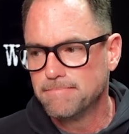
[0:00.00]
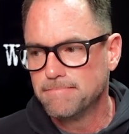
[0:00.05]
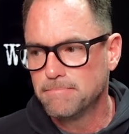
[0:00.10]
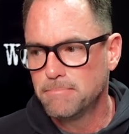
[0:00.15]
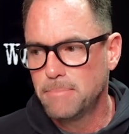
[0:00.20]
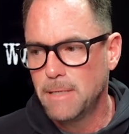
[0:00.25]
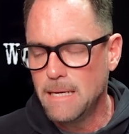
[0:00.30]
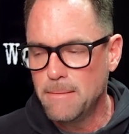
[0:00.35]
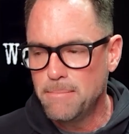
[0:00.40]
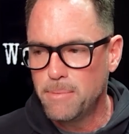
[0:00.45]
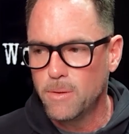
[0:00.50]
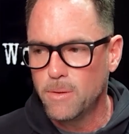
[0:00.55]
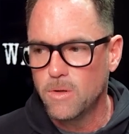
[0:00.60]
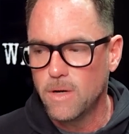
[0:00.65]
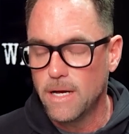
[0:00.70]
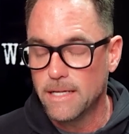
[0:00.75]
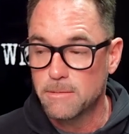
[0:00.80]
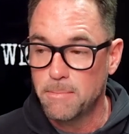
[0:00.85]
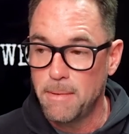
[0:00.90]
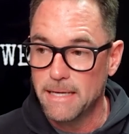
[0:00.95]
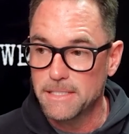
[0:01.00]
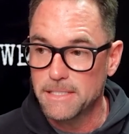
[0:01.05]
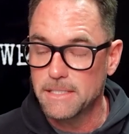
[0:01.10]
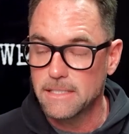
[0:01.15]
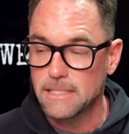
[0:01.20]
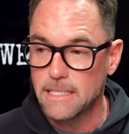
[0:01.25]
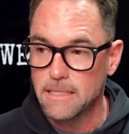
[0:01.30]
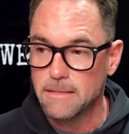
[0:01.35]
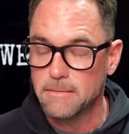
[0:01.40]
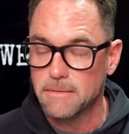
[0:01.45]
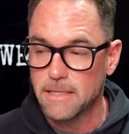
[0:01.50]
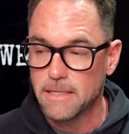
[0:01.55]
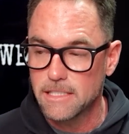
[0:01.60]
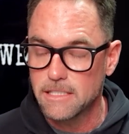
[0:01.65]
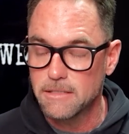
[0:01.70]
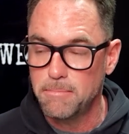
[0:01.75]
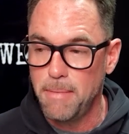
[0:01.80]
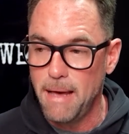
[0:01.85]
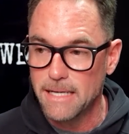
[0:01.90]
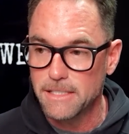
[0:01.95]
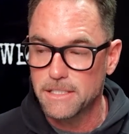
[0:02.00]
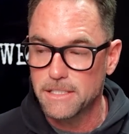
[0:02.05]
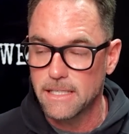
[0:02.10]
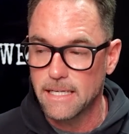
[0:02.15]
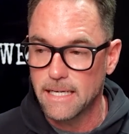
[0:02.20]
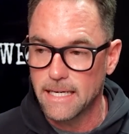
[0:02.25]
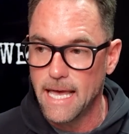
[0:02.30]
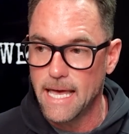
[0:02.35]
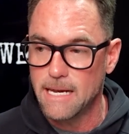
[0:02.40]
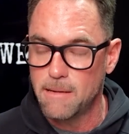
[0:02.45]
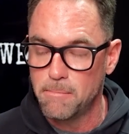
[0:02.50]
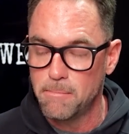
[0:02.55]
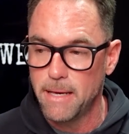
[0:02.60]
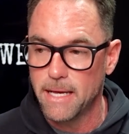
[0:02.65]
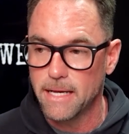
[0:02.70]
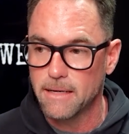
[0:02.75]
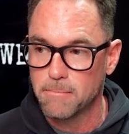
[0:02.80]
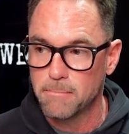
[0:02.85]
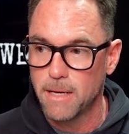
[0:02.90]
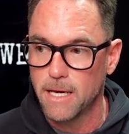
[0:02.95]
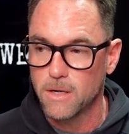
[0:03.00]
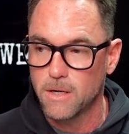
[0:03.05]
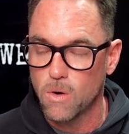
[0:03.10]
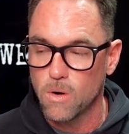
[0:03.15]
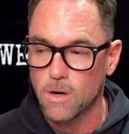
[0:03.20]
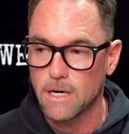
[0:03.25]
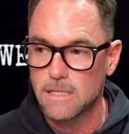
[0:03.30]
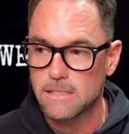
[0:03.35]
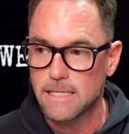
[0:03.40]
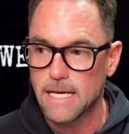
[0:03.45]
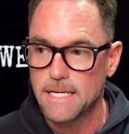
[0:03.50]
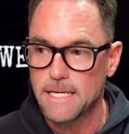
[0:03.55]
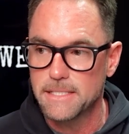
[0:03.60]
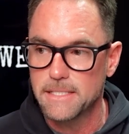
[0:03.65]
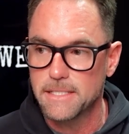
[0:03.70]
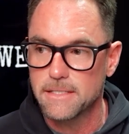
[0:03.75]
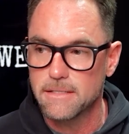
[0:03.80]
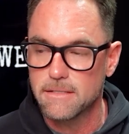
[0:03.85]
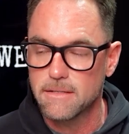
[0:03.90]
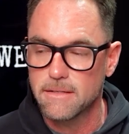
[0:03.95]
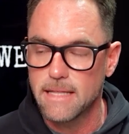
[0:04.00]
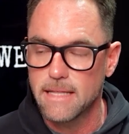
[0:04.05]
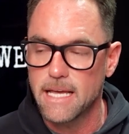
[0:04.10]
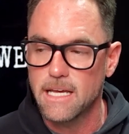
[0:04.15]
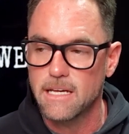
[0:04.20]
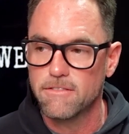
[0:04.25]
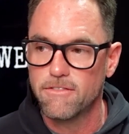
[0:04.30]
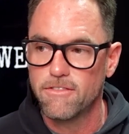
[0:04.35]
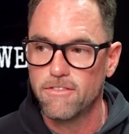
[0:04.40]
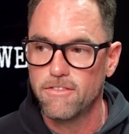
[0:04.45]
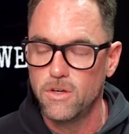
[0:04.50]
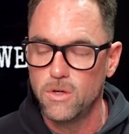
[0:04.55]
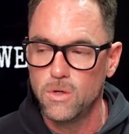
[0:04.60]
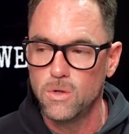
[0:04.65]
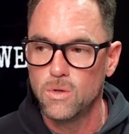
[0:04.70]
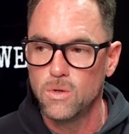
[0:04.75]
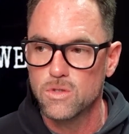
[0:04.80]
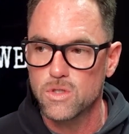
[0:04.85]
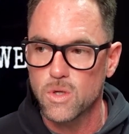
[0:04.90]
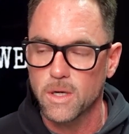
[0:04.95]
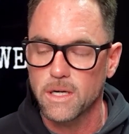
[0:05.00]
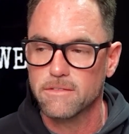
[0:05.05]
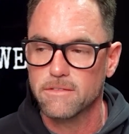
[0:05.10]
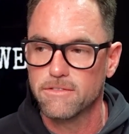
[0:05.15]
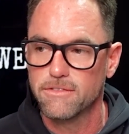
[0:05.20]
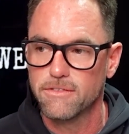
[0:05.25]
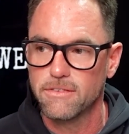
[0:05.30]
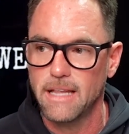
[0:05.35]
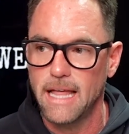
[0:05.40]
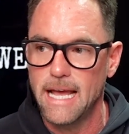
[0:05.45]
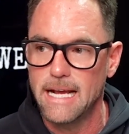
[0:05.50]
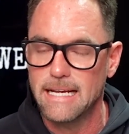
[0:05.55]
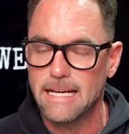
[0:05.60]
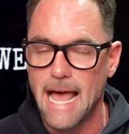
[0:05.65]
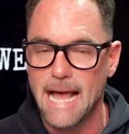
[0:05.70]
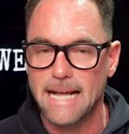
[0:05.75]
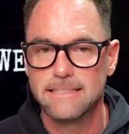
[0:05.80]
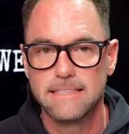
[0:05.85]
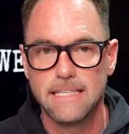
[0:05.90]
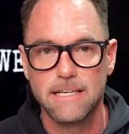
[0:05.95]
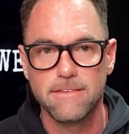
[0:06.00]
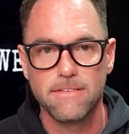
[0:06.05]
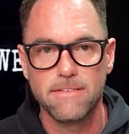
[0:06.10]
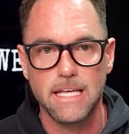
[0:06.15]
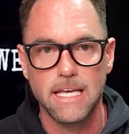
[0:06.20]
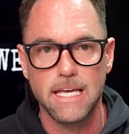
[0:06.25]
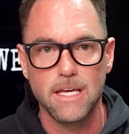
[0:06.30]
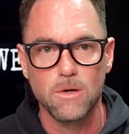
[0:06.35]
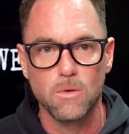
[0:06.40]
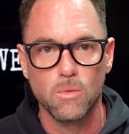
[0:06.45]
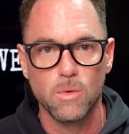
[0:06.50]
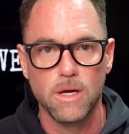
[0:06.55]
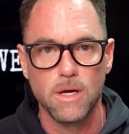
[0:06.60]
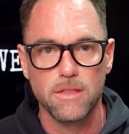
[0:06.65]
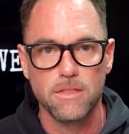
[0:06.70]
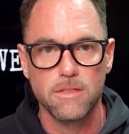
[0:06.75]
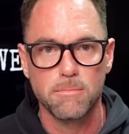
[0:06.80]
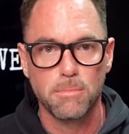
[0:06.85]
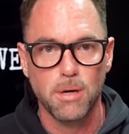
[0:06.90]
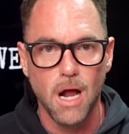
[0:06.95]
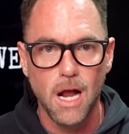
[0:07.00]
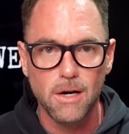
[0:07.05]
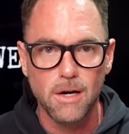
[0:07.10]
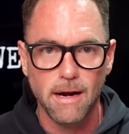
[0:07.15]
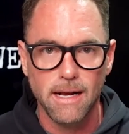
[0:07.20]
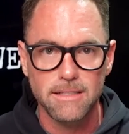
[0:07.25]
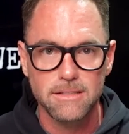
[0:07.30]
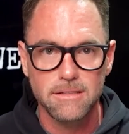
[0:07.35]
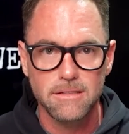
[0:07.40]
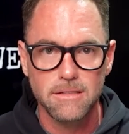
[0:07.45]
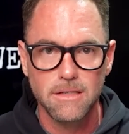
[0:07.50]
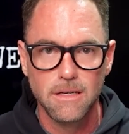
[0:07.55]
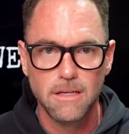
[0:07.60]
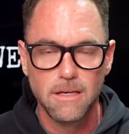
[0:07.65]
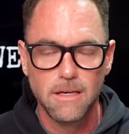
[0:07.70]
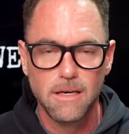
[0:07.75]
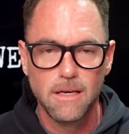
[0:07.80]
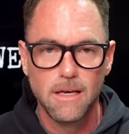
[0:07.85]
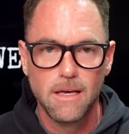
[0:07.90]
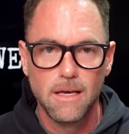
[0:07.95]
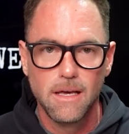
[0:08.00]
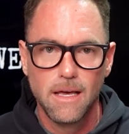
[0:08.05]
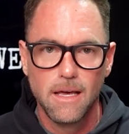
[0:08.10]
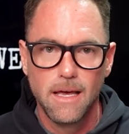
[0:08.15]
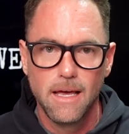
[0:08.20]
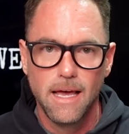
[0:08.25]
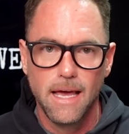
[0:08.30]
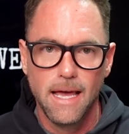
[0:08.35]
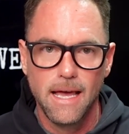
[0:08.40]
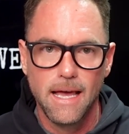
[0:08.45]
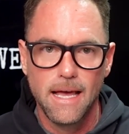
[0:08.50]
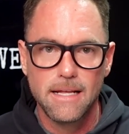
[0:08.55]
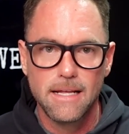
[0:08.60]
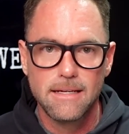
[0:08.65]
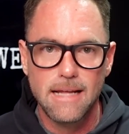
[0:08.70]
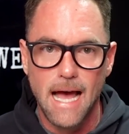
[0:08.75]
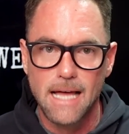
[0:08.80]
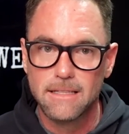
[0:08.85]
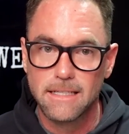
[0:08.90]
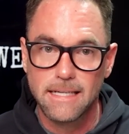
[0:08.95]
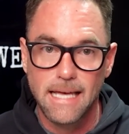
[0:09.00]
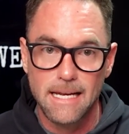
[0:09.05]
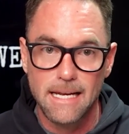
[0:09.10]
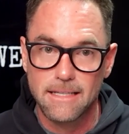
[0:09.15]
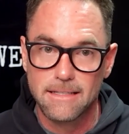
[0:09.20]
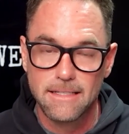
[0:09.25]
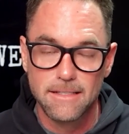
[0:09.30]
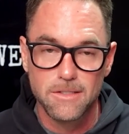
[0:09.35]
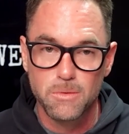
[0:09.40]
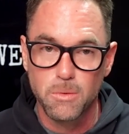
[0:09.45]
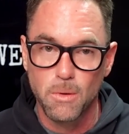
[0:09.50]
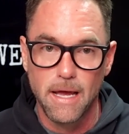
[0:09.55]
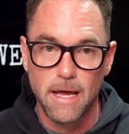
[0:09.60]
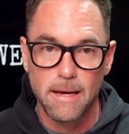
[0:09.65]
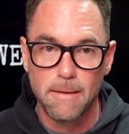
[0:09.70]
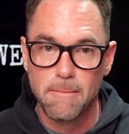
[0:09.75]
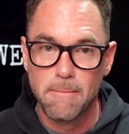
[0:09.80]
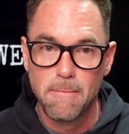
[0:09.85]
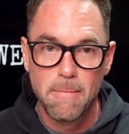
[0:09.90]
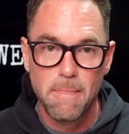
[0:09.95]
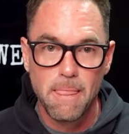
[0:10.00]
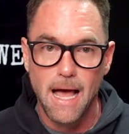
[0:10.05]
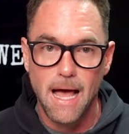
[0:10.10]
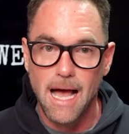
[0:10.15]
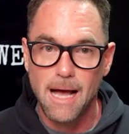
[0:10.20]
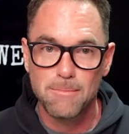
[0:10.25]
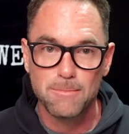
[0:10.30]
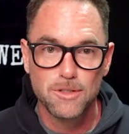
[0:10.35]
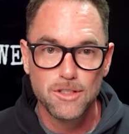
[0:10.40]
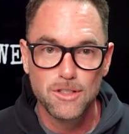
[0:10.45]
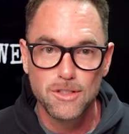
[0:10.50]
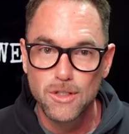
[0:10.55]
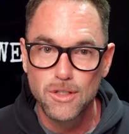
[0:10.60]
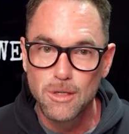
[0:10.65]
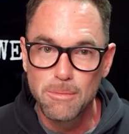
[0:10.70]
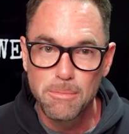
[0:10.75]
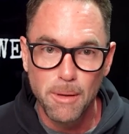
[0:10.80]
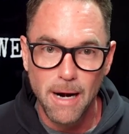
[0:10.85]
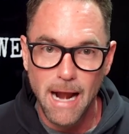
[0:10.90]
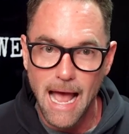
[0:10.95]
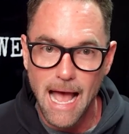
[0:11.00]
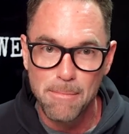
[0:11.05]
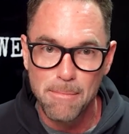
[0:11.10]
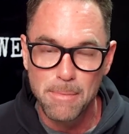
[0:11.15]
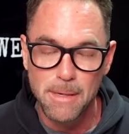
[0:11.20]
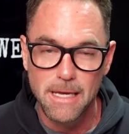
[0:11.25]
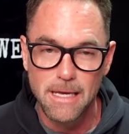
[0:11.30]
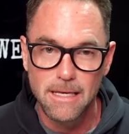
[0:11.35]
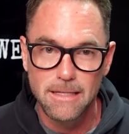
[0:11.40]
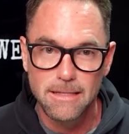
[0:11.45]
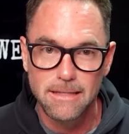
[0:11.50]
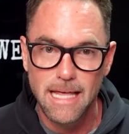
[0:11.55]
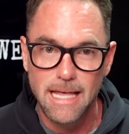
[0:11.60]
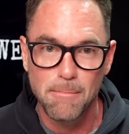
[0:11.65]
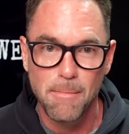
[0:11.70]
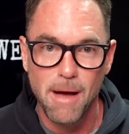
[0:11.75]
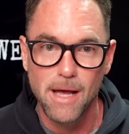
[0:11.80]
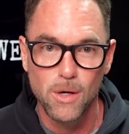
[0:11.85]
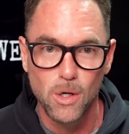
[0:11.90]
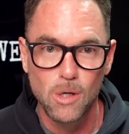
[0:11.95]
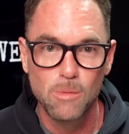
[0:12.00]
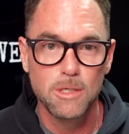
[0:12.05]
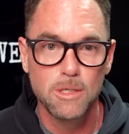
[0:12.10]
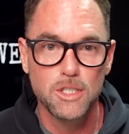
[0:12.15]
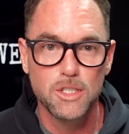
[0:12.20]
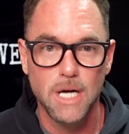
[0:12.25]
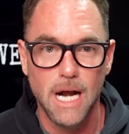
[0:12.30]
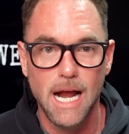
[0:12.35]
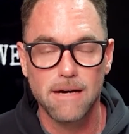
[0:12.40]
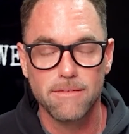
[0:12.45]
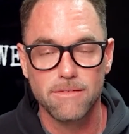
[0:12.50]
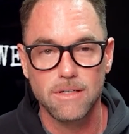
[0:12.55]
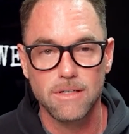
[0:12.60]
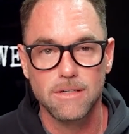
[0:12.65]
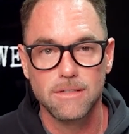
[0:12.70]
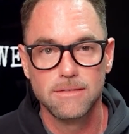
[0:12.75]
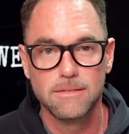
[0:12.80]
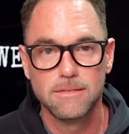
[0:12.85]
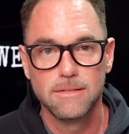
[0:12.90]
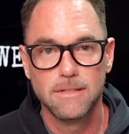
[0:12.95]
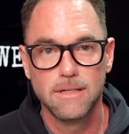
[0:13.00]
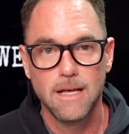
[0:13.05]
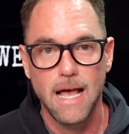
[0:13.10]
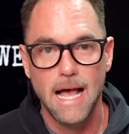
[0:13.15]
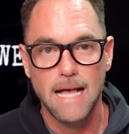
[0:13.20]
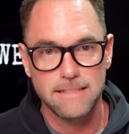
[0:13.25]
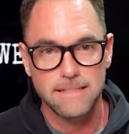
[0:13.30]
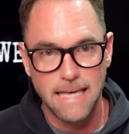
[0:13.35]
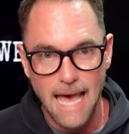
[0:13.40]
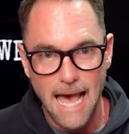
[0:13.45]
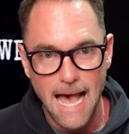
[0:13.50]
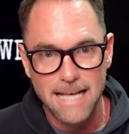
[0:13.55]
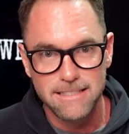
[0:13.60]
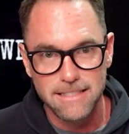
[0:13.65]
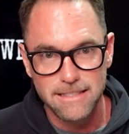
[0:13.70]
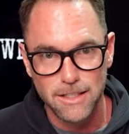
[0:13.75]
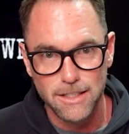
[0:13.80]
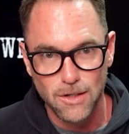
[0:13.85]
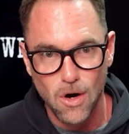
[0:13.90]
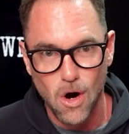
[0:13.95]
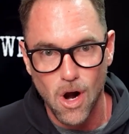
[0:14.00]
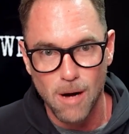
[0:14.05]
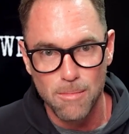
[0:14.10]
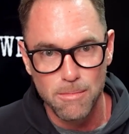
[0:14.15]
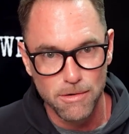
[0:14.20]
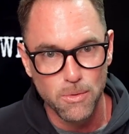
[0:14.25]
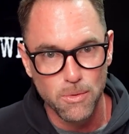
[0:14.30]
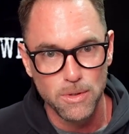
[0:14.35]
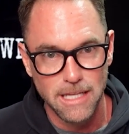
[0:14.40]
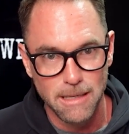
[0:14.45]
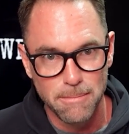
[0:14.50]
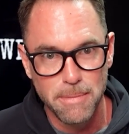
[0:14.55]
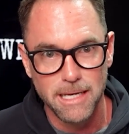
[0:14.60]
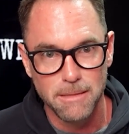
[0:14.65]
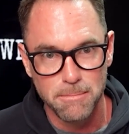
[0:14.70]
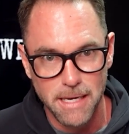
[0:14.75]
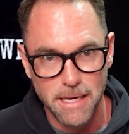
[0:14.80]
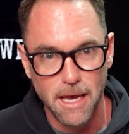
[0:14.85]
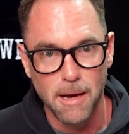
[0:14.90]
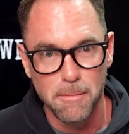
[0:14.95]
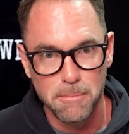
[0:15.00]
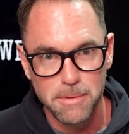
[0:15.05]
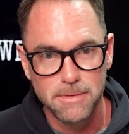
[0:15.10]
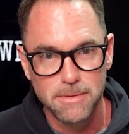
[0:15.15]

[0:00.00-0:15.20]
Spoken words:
people, especially again in big organizations, they confuse or conflate activity with progress. And I look at it this way: I'm super happy that my Uber driver has gas in the car before they pick me up,